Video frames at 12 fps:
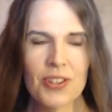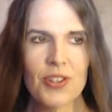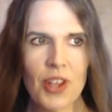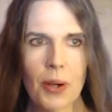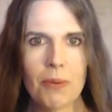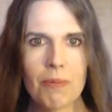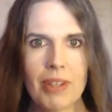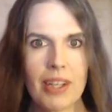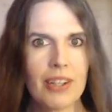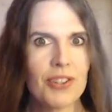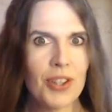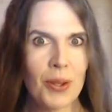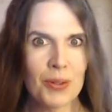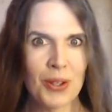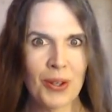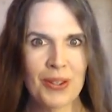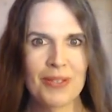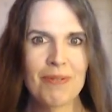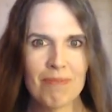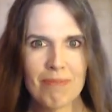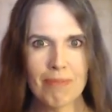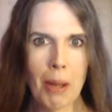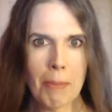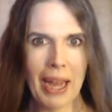So, see you soon.
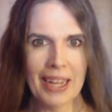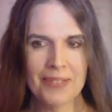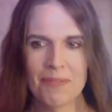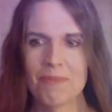Bye-bye.